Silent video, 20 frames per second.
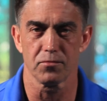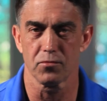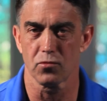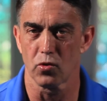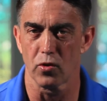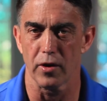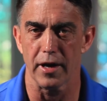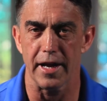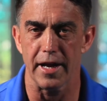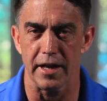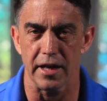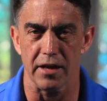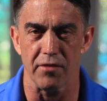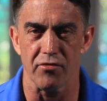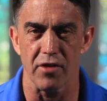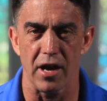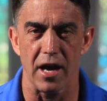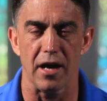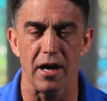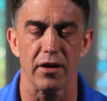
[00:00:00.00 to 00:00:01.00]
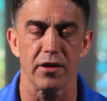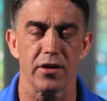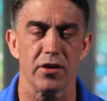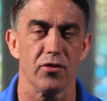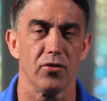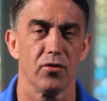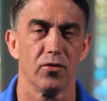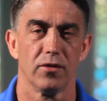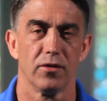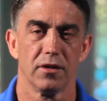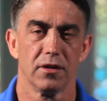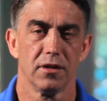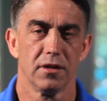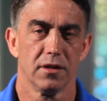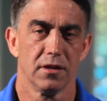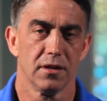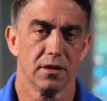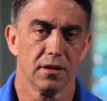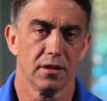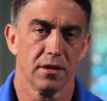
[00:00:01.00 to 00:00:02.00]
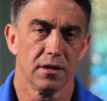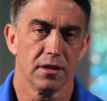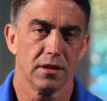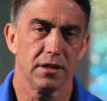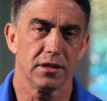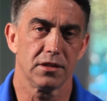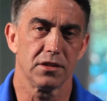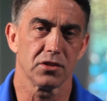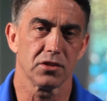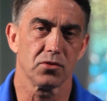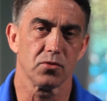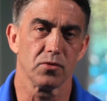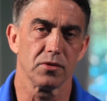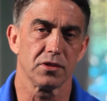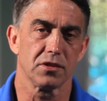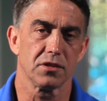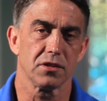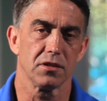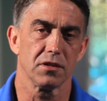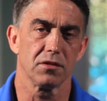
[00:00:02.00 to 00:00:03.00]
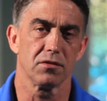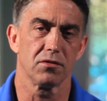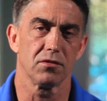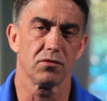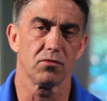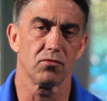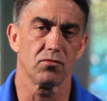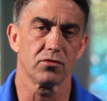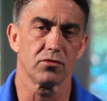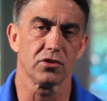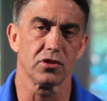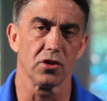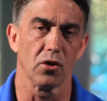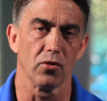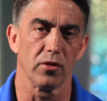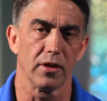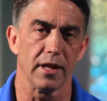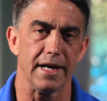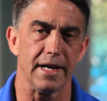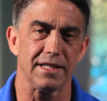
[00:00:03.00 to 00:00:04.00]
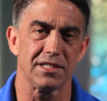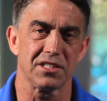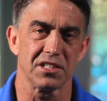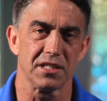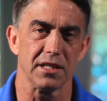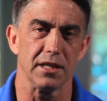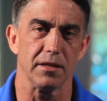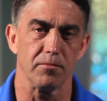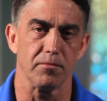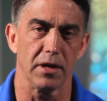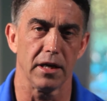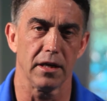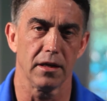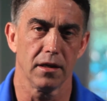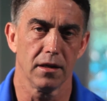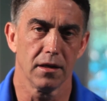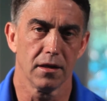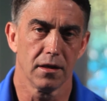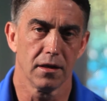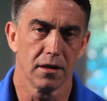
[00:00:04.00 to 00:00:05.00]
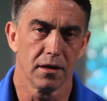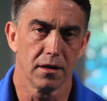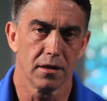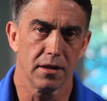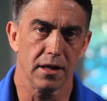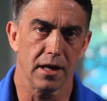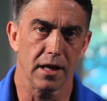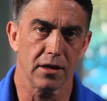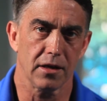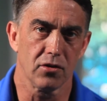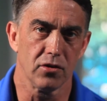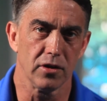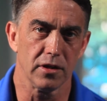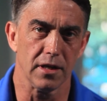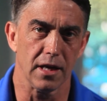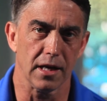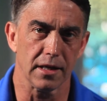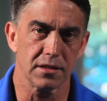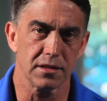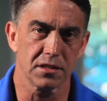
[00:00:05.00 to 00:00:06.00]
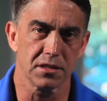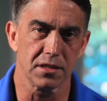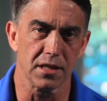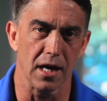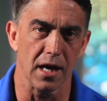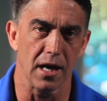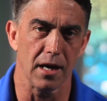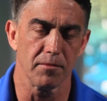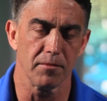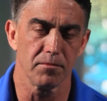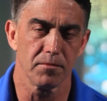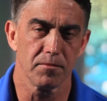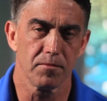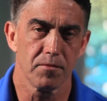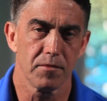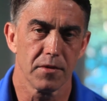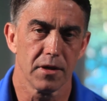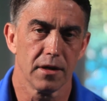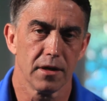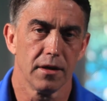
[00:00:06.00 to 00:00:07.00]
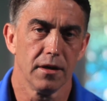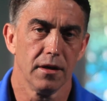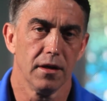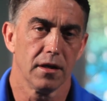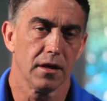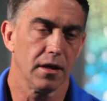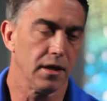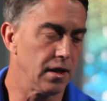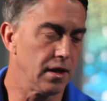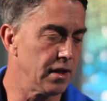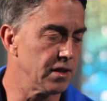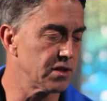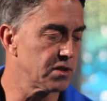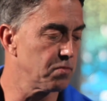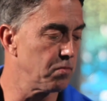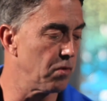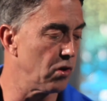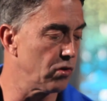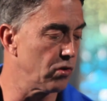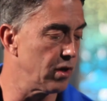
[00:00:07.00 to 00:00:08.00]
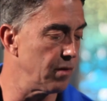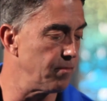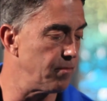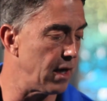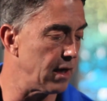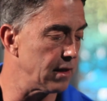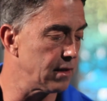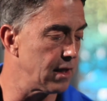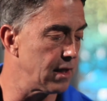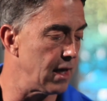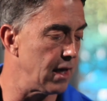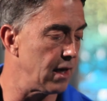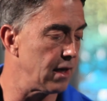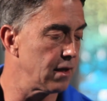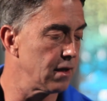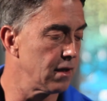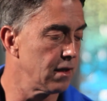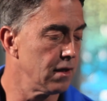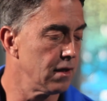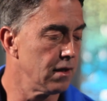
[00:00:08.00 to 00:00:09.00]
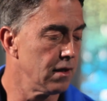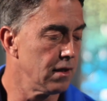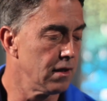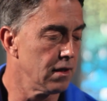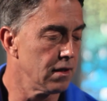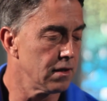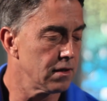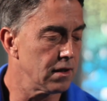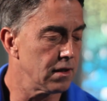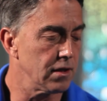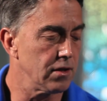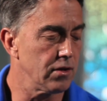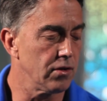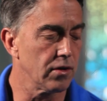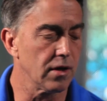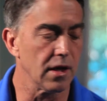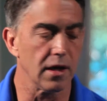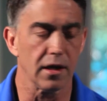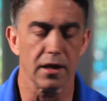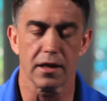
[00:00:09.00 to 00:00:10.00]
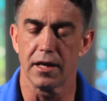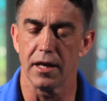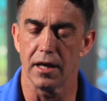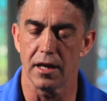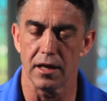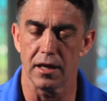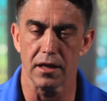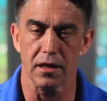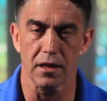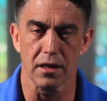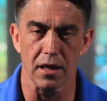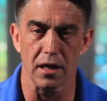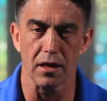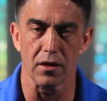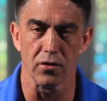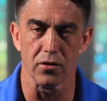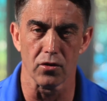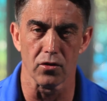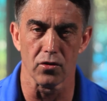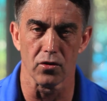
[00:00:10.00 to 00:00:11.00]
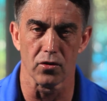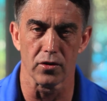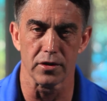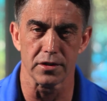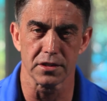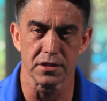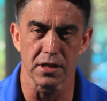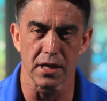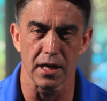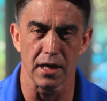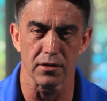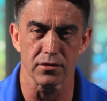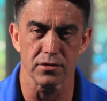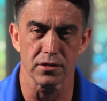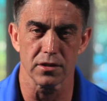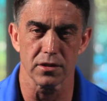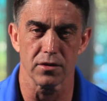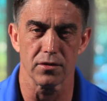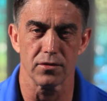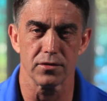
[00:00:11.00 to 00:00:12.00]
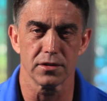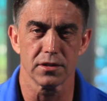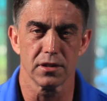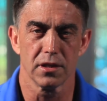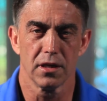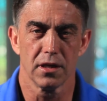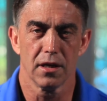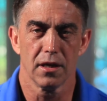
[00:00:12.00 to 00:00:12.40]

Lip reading: creating value. It just was so laced in me that I could not stop. And he spoke about that you got to the Lord's counselors.